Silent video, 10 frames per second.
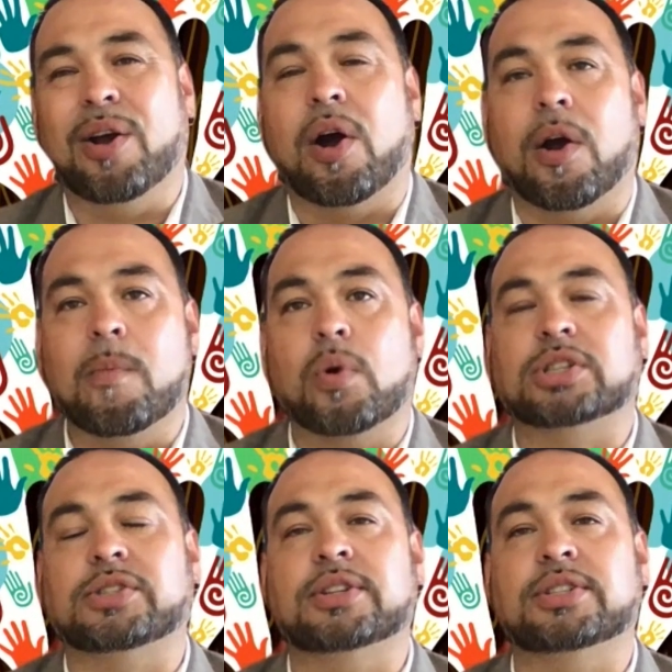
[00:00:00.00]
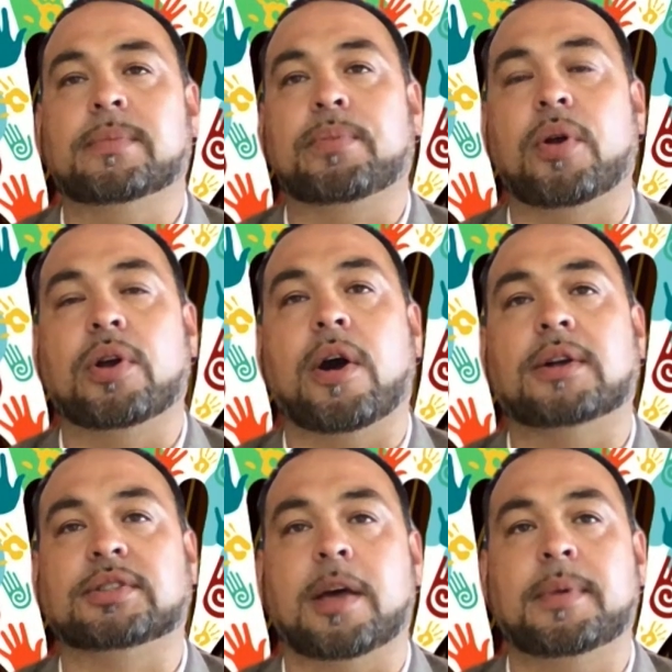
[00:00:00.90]
are more stringent
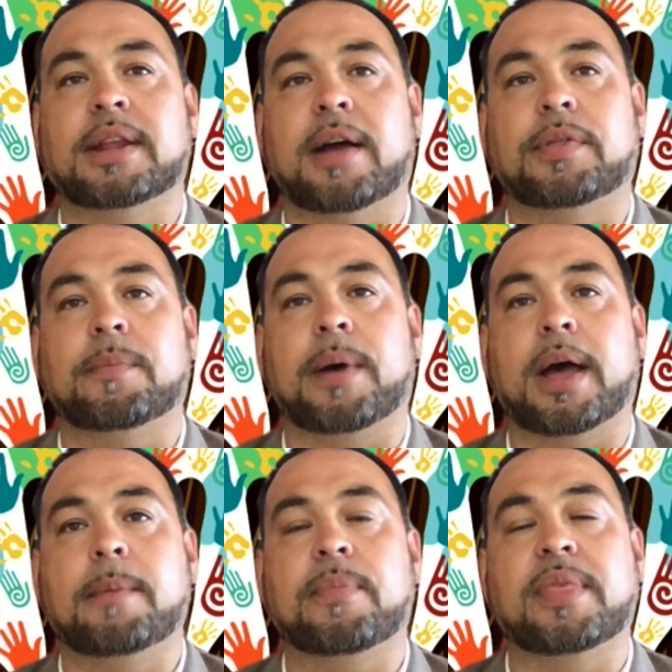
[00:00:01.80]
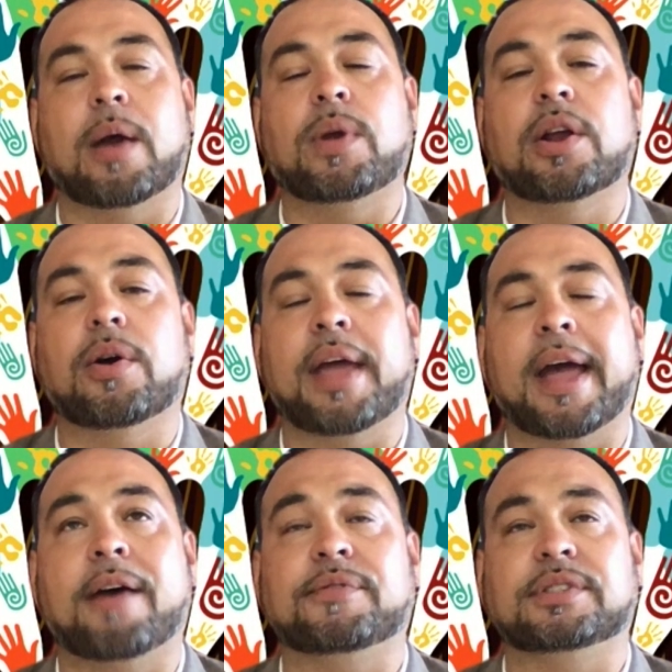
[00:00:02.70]
protocols coming down the pipe, that we don't
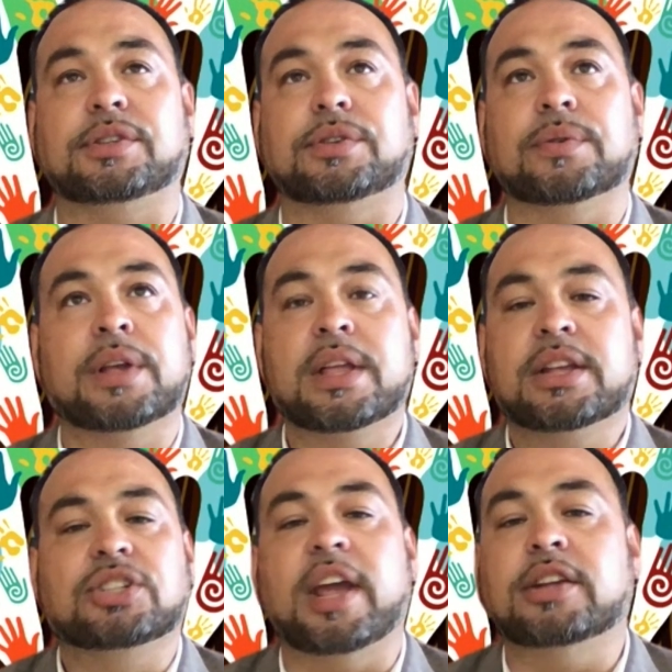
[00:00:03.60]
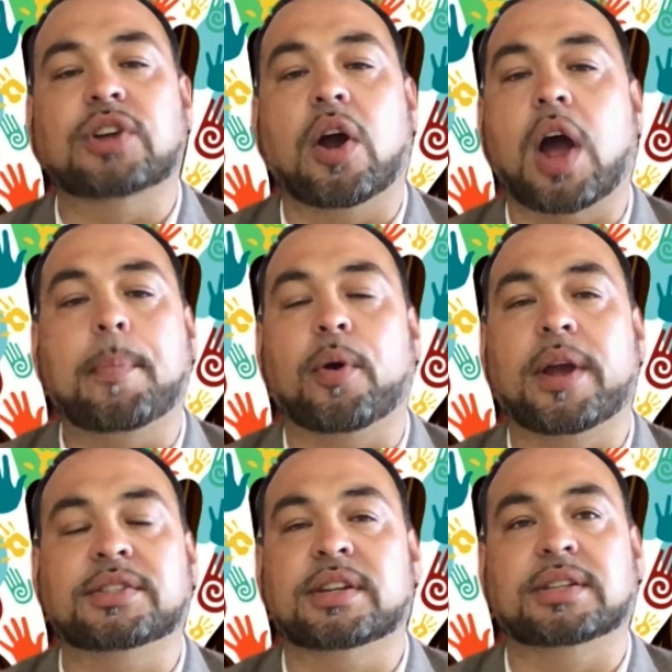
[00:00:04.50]
have to change our
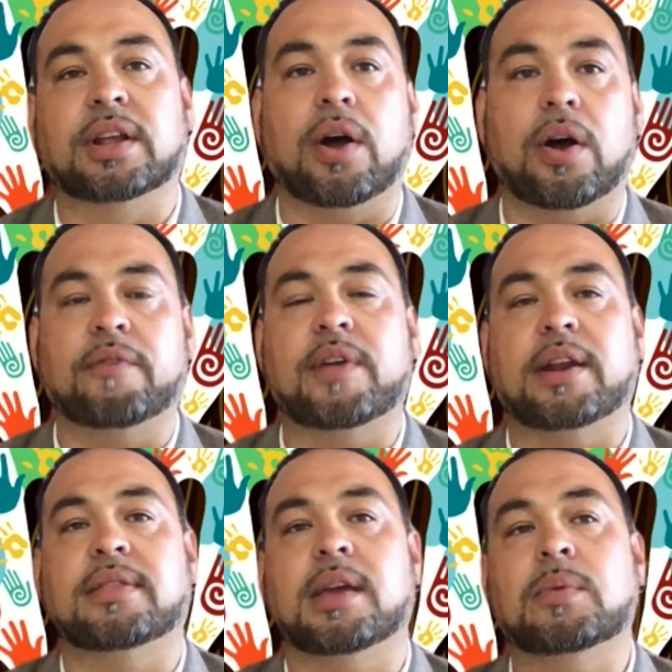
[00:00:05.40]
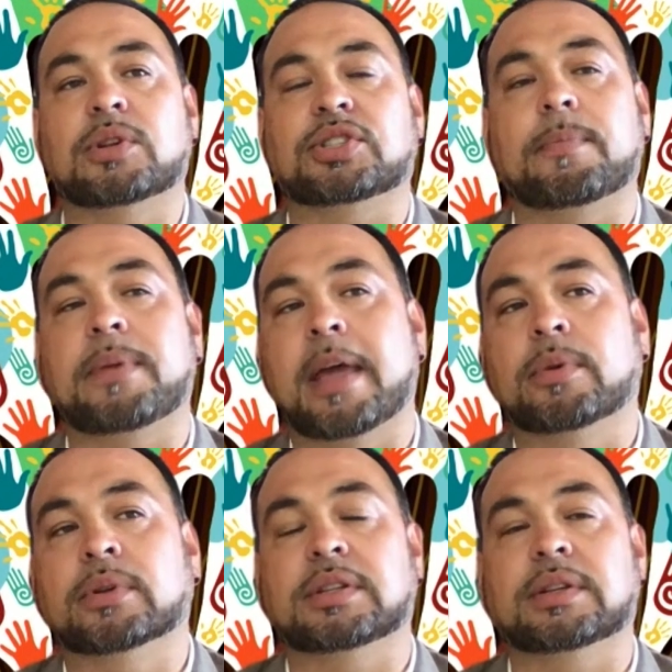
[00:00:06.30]
operations at all. If anything, we should be
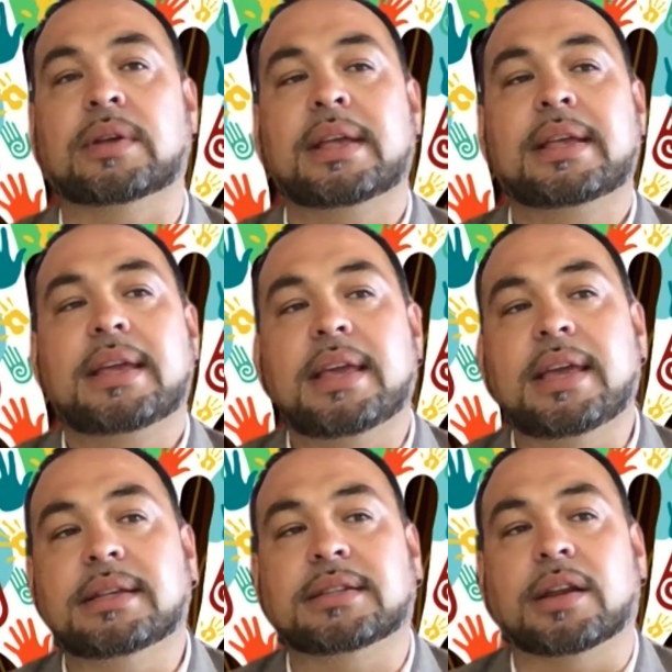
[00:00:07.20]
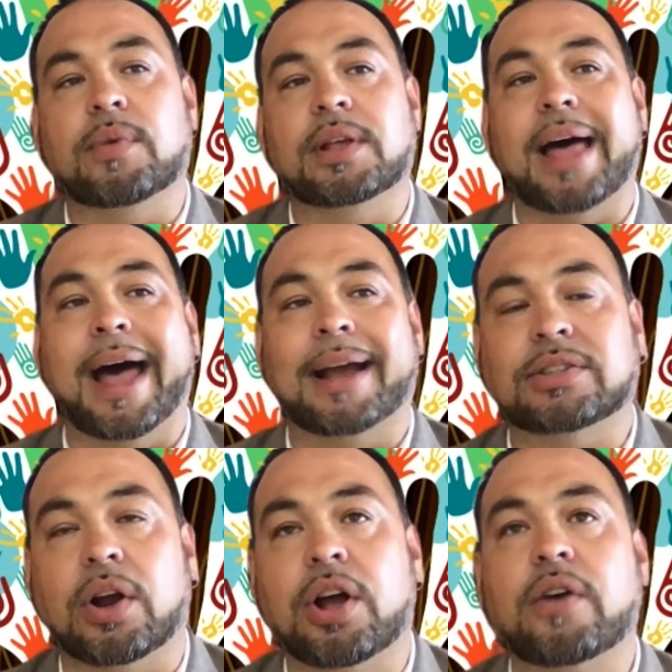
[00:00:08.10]
able to ease and relax
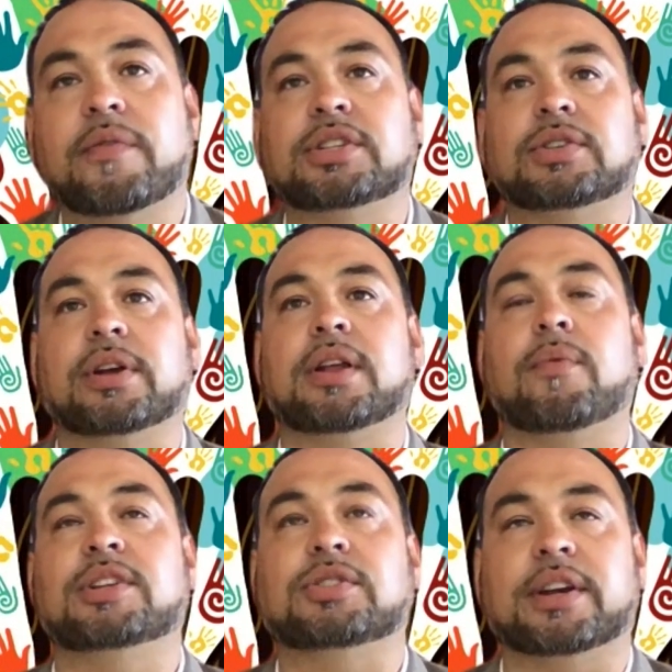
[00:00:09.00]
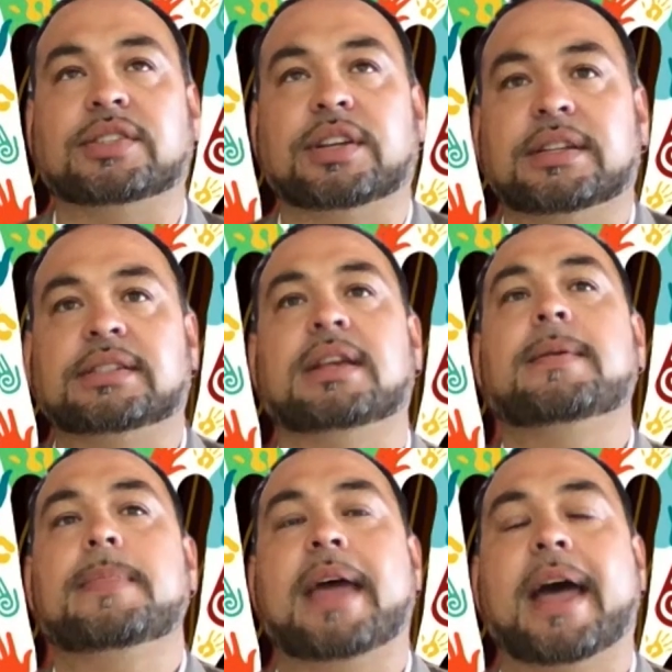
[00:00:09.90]
our COVID restrictions
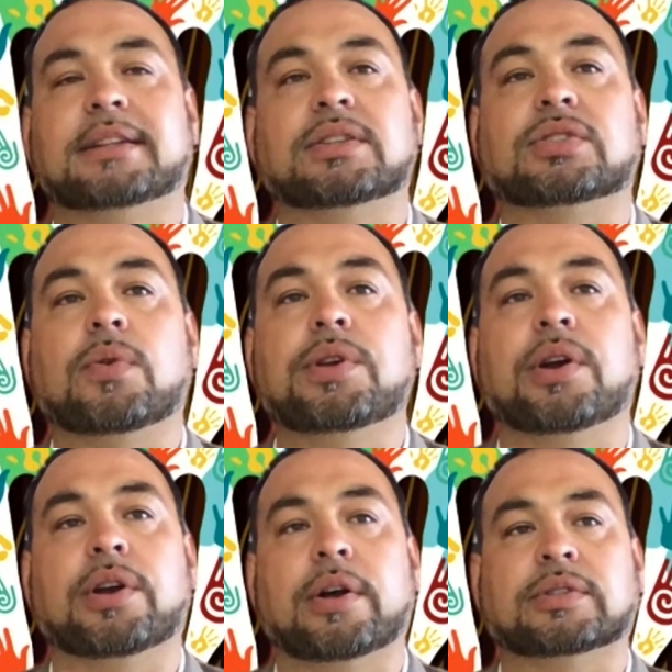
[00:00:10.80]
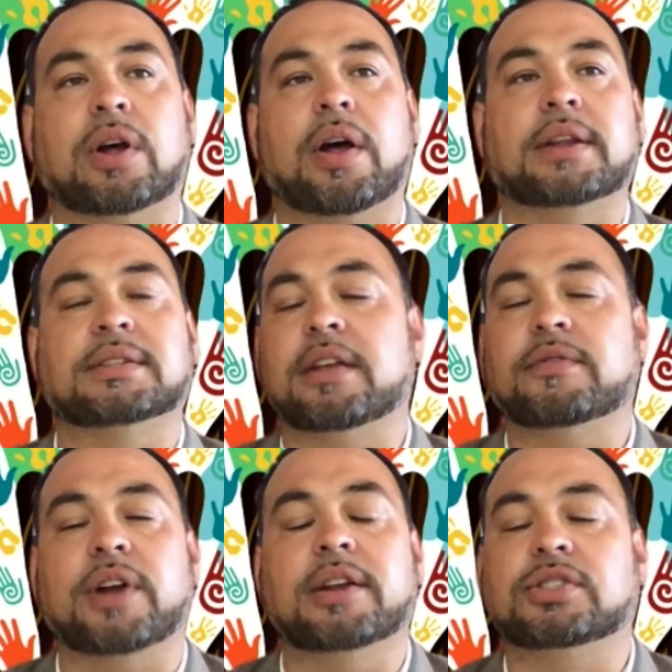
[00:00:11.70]
as the school year goes on, instead of
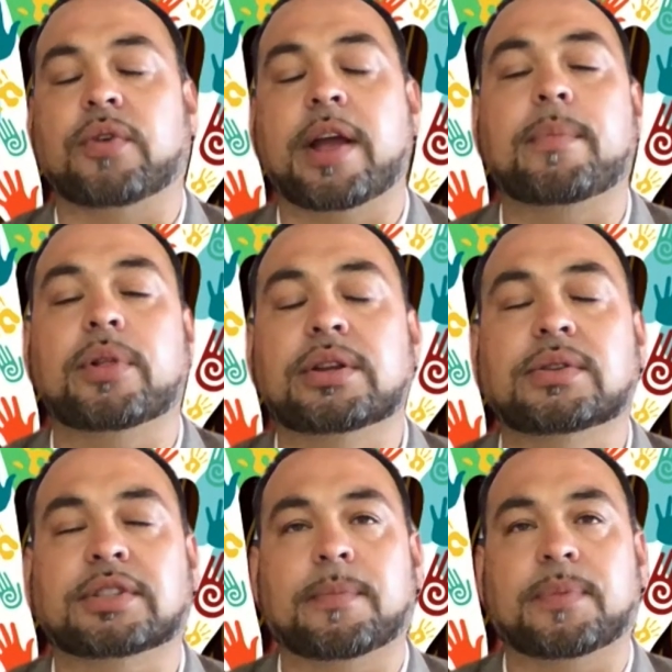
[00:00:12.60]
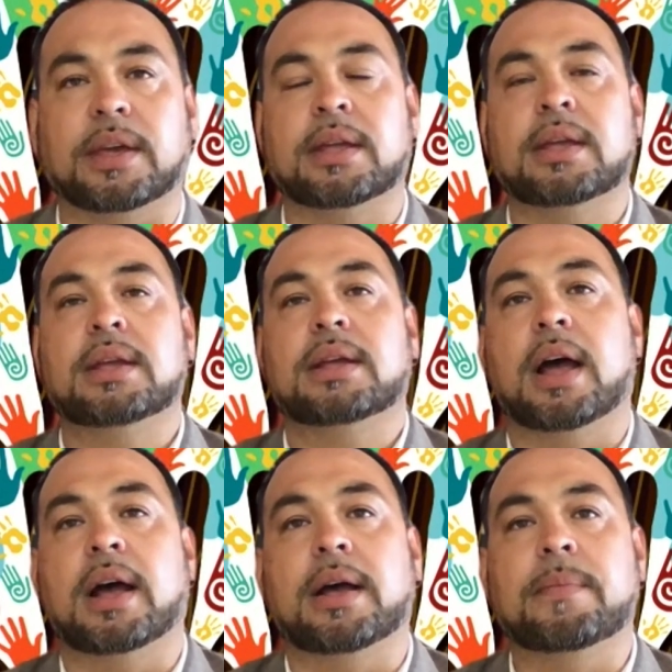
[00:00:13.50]
trying to scramble and do something
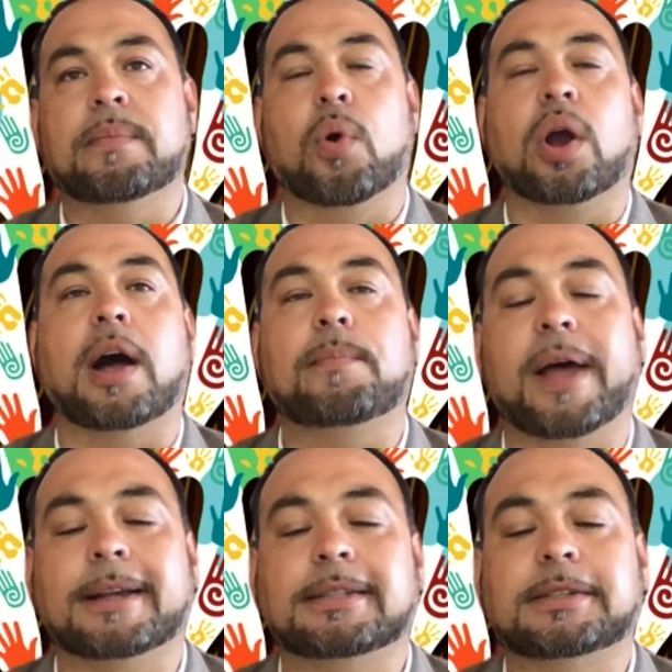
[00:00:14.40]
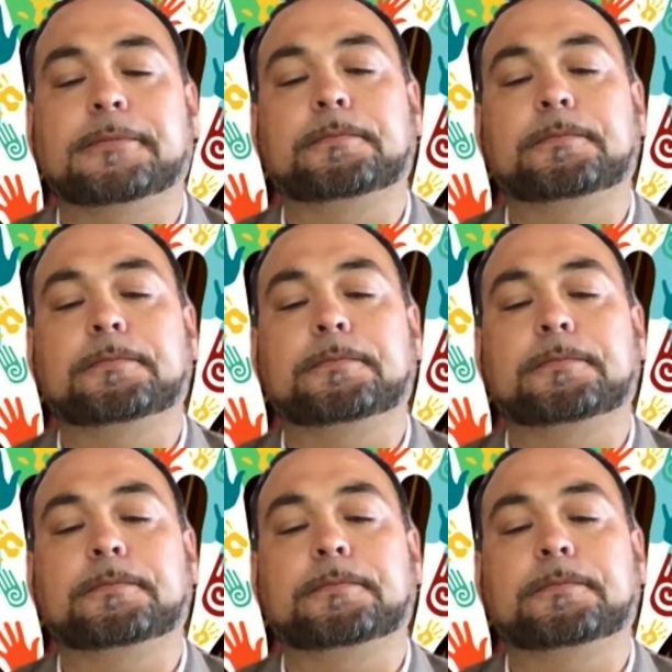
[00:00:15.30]
more complex.